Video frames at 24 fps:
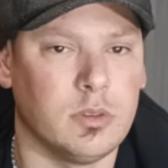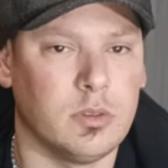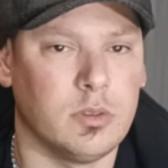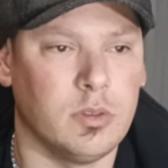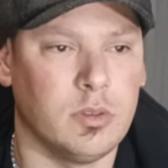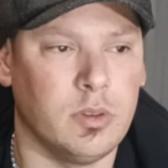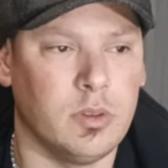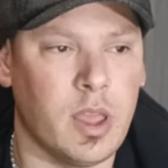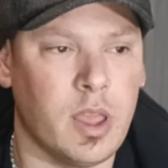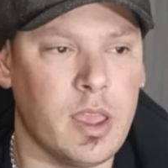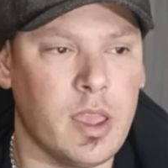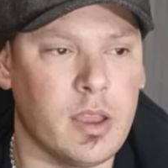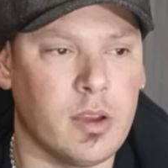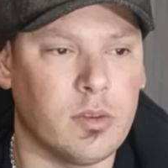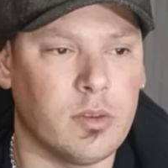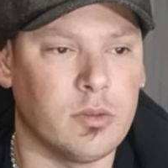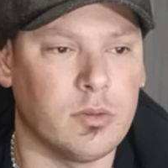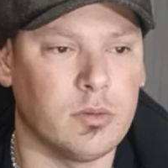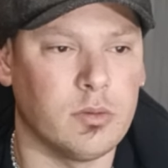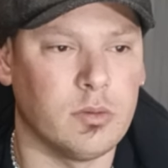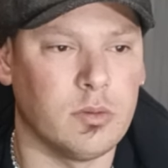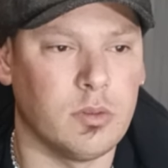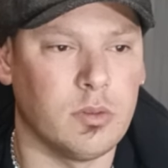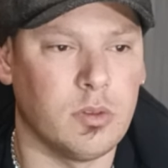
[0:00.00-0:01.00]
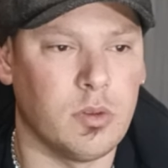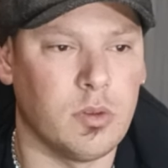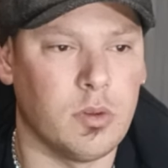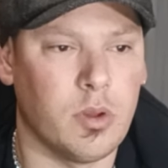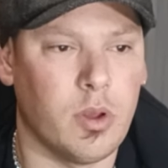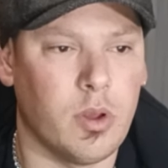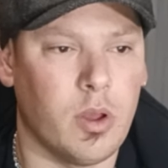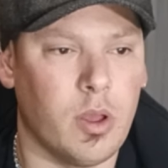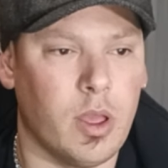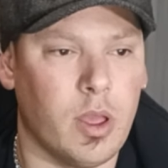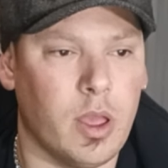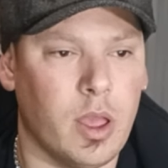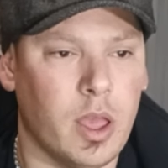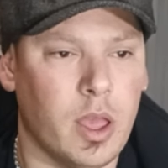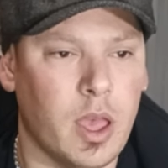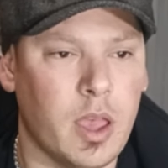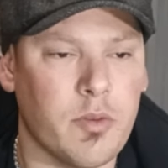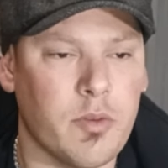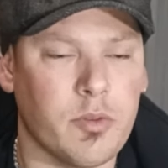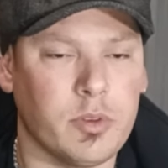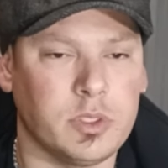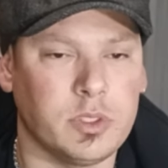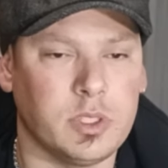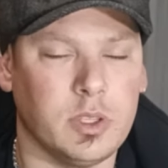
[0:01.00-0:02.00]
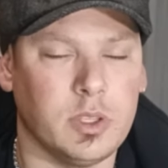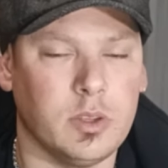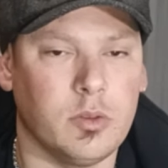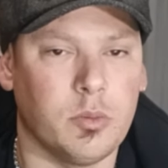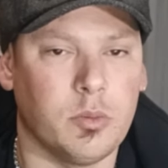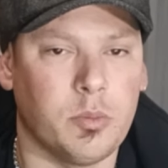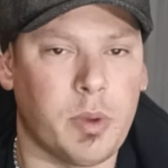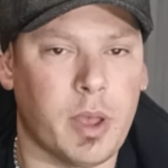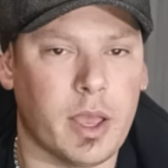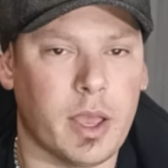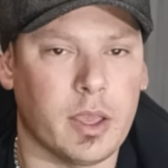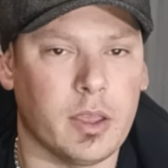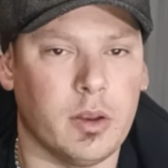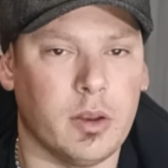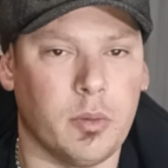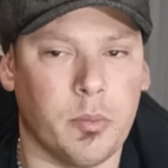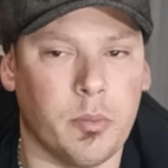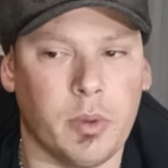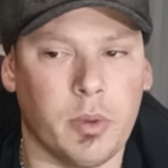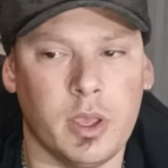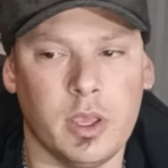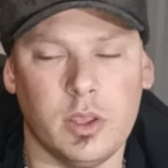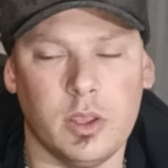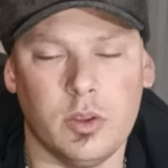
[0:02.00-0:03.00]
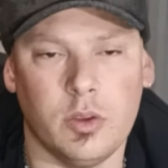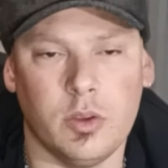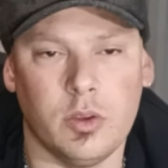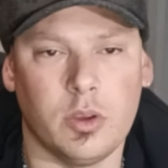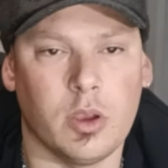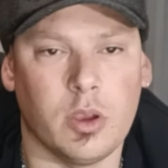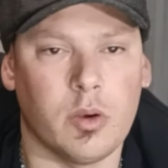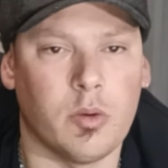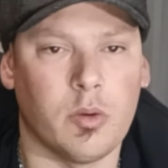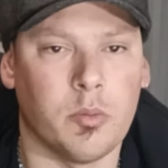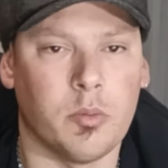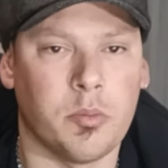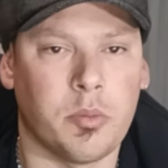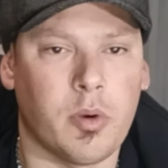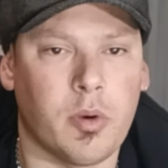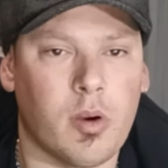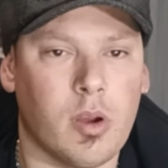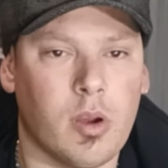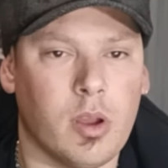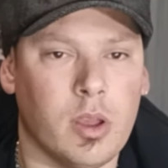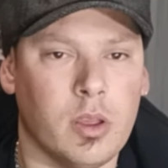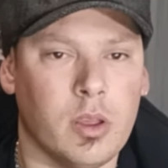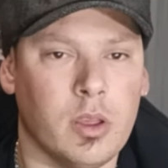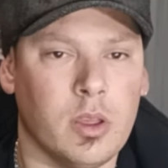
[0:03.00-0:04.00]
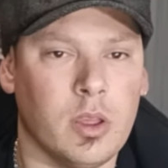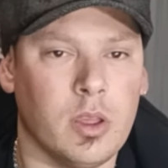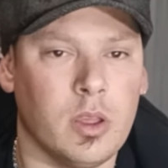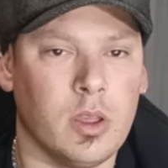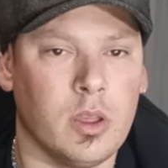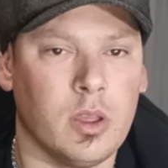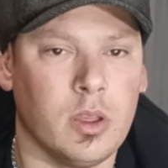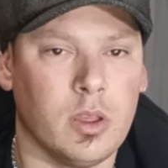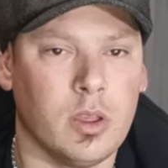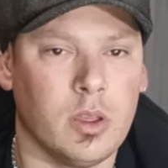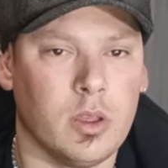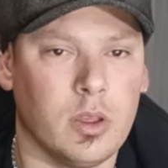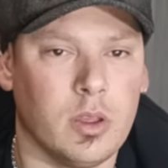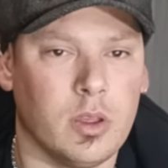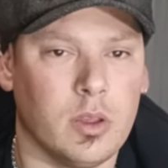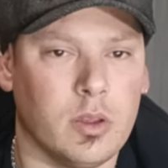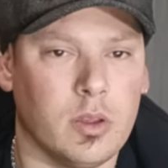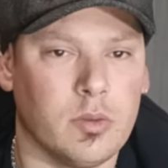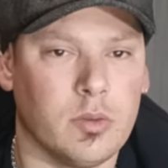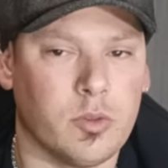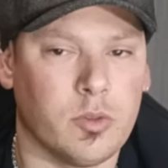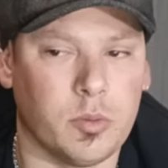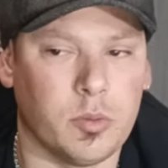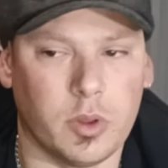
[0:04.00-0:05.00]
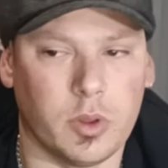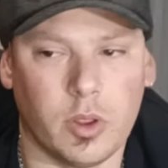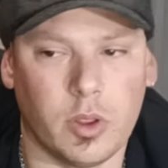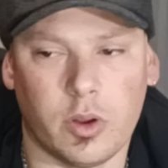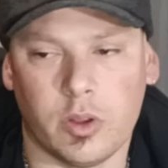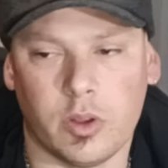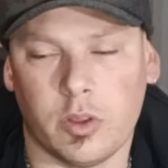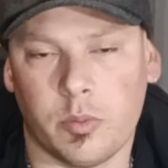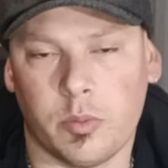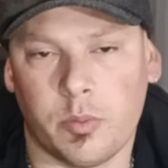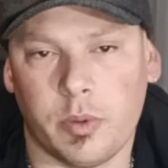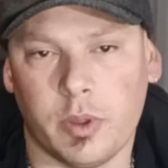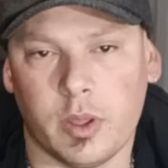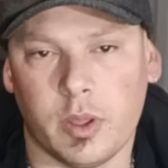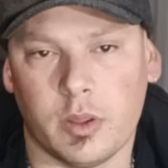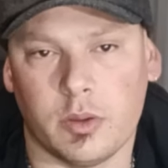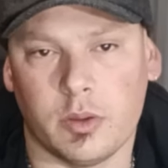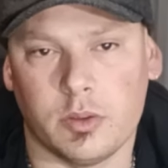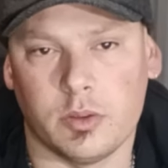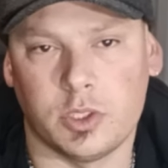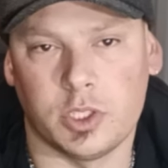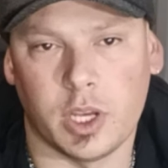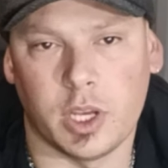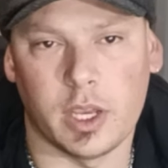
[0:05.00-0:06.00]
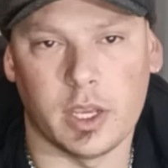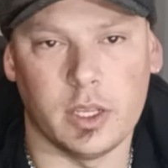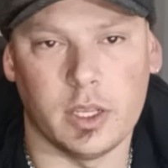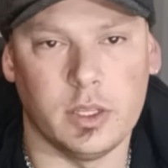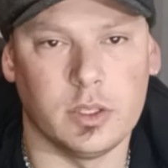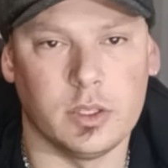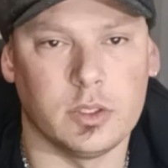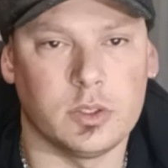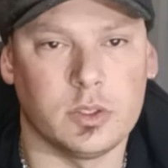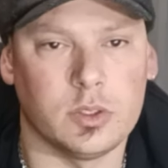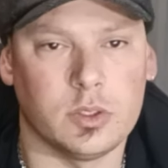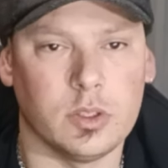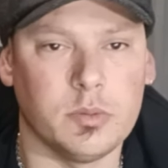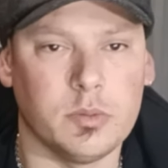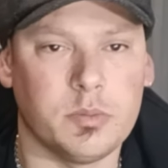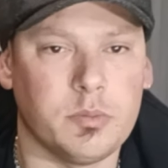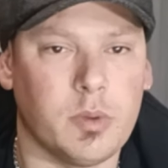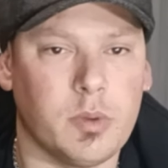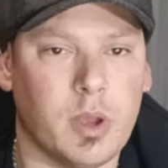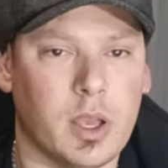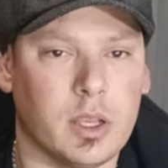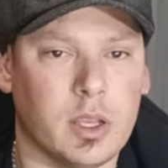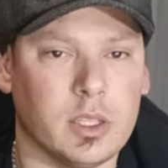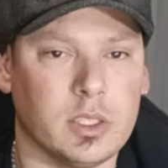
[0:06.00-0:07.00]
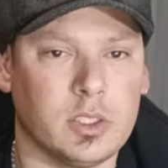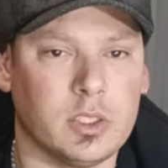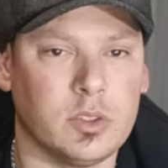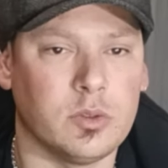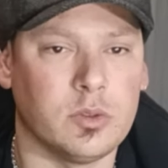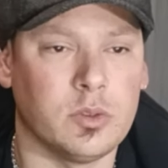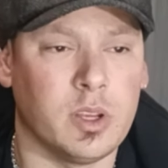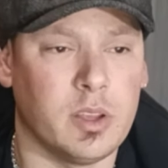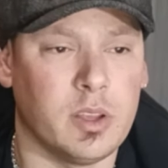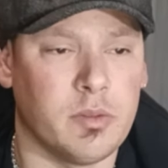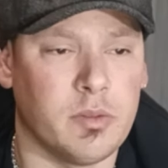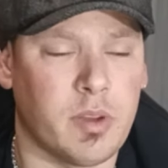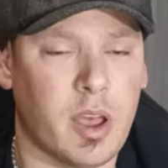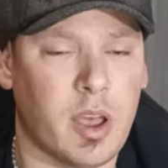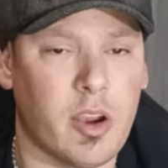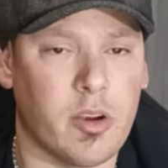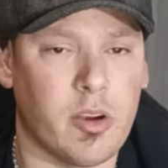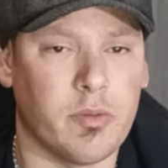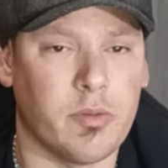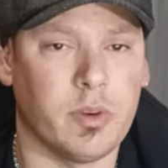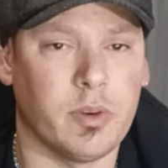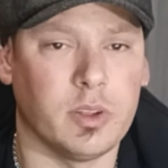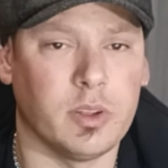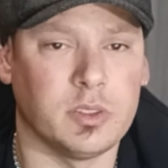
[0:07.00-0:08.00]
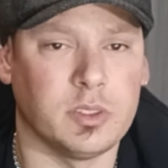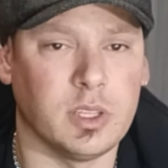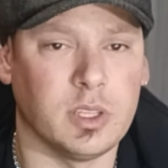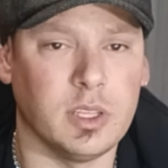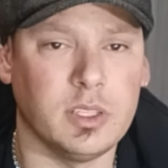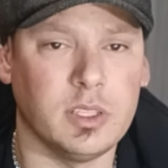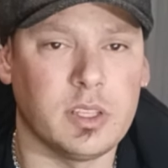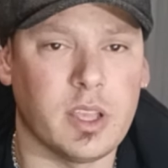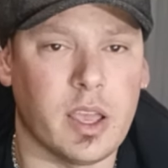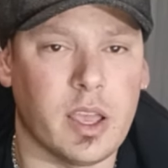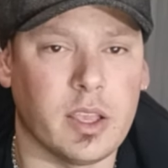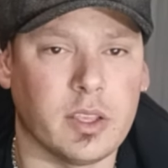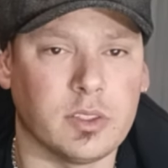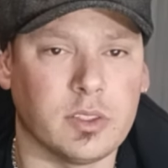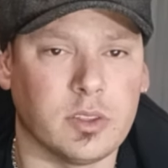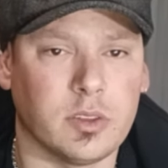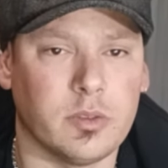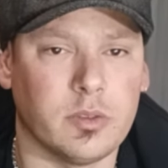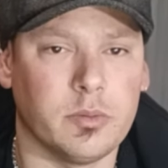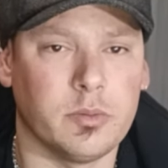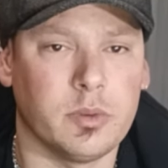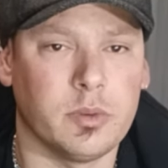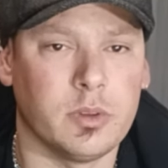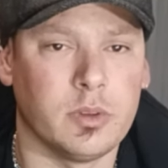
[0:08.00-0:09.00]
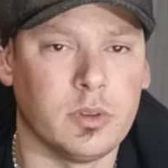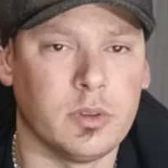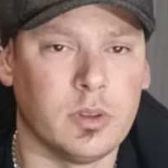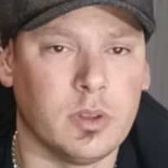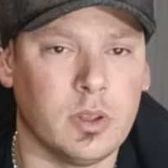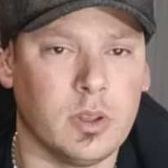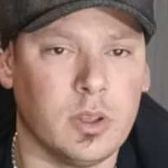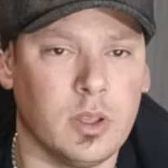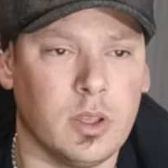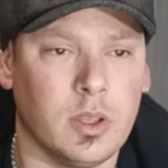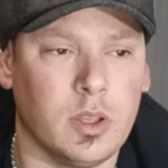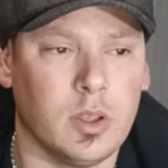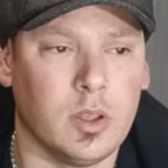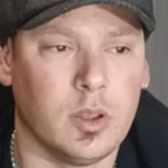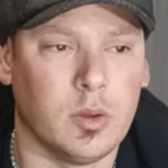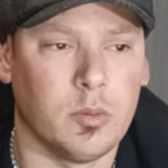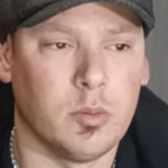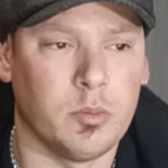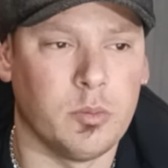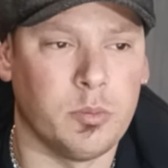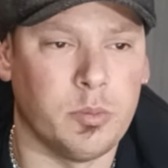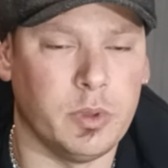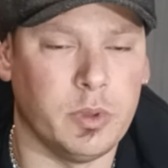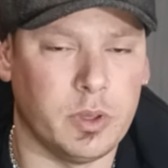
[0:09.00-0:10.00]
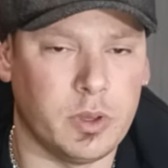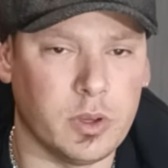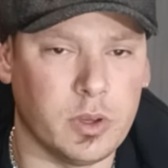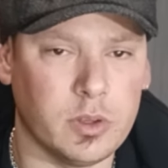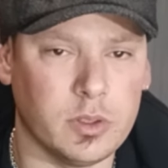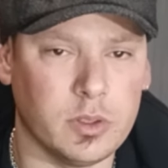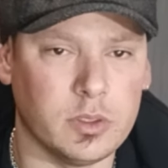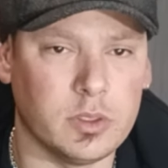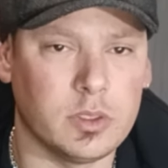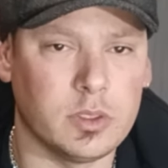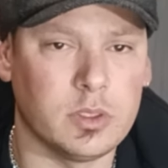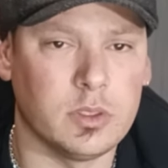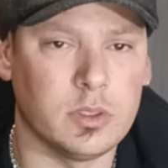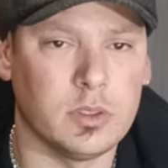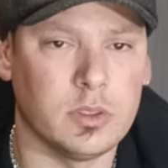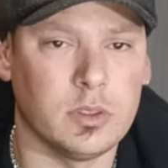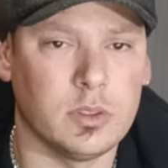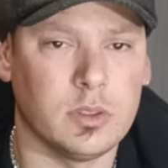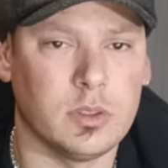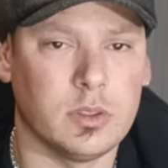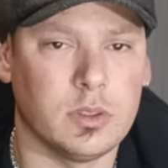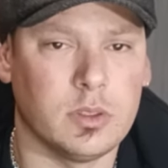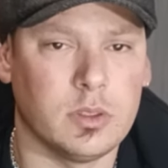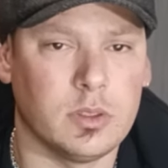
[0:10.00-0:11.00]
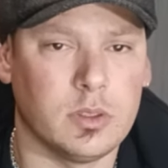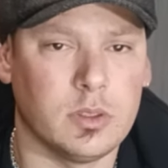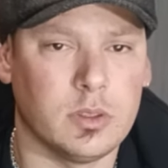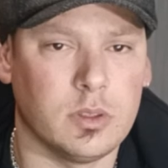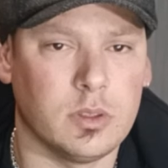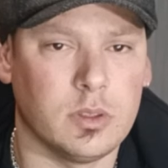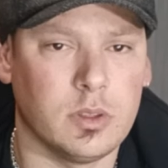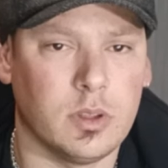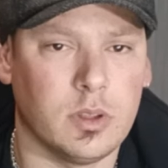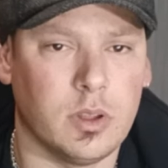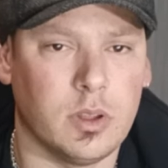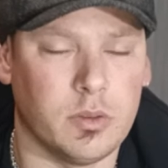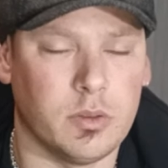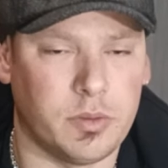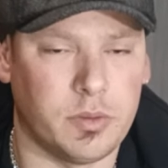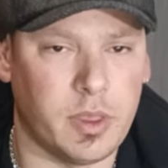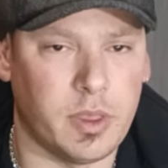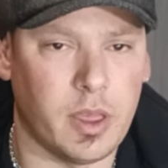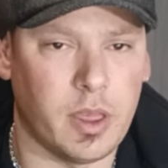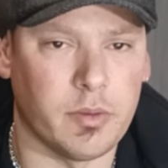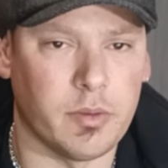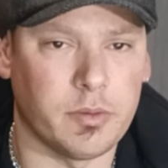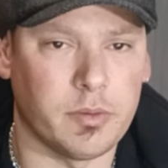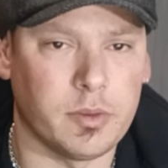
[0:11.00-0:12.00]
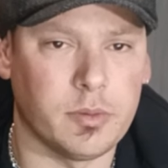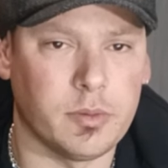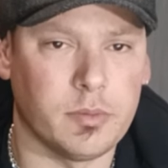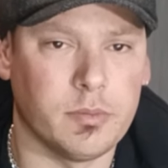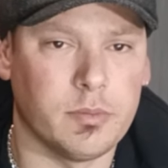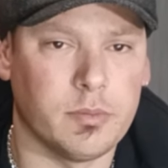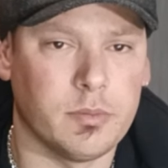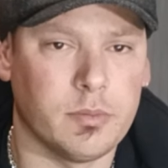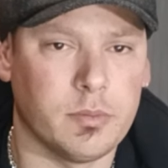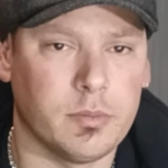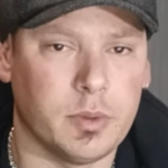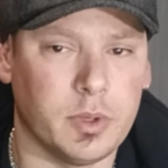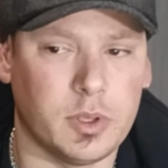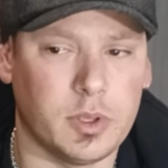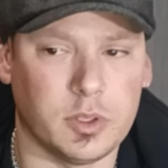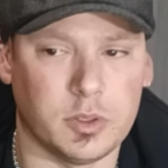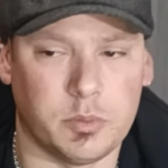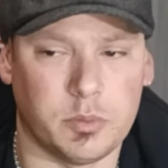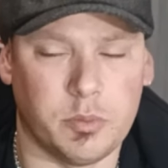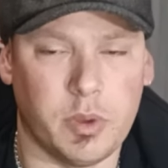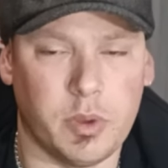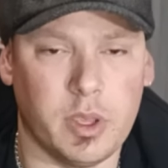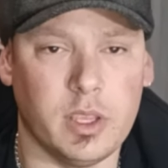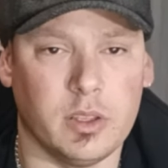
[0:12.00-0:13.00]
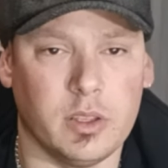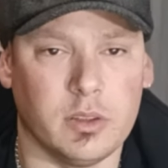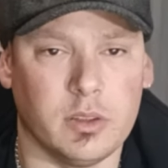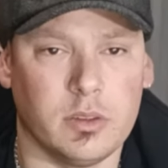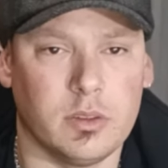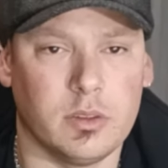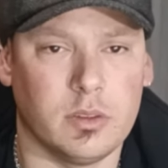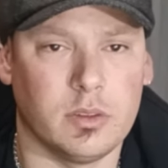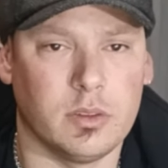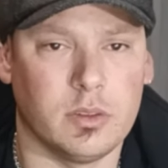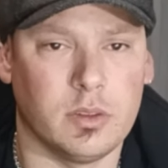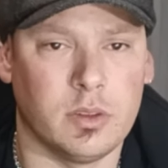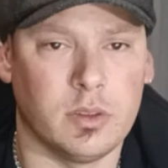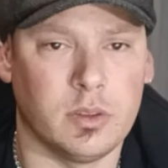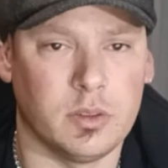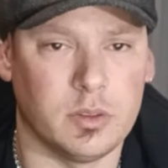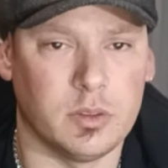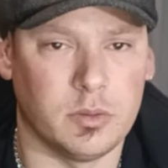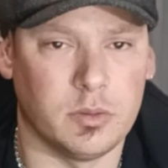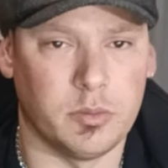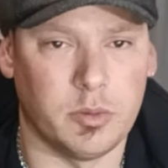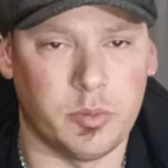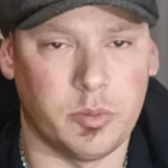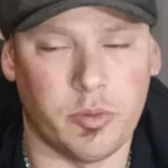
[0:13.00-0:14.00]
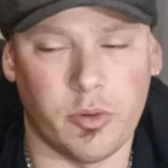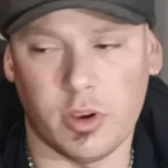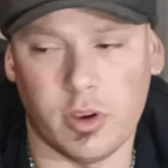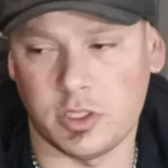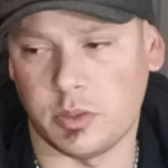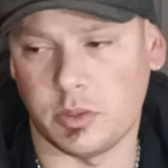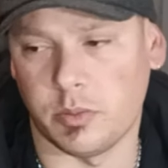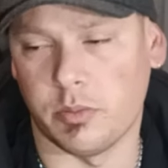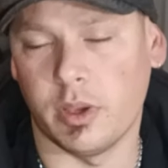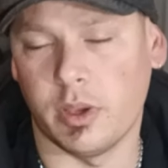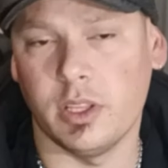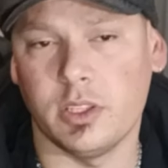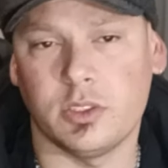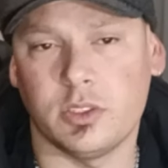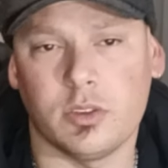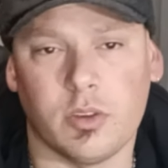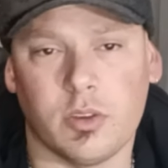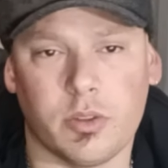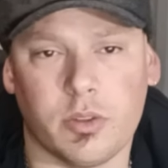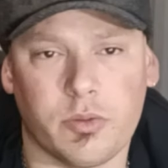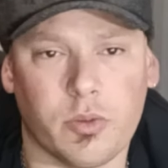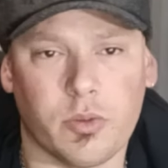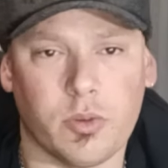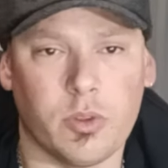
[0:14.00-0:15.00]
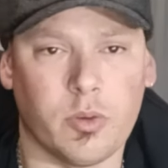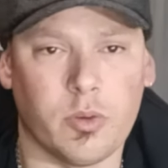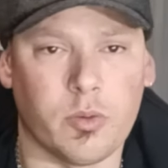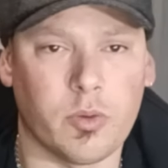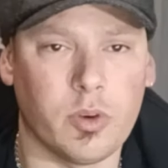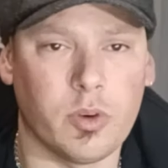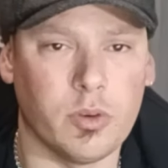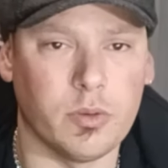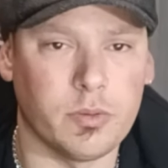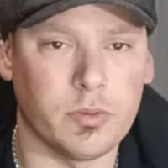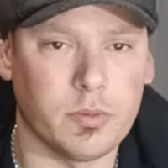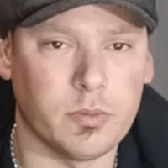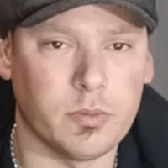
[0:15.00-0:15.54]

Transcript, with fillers: Now, every single packet of meat you go and buy from a lot of the big chain supermarkets all have RFID tags on them because of theft because meat, the price of meat's gone through the roof.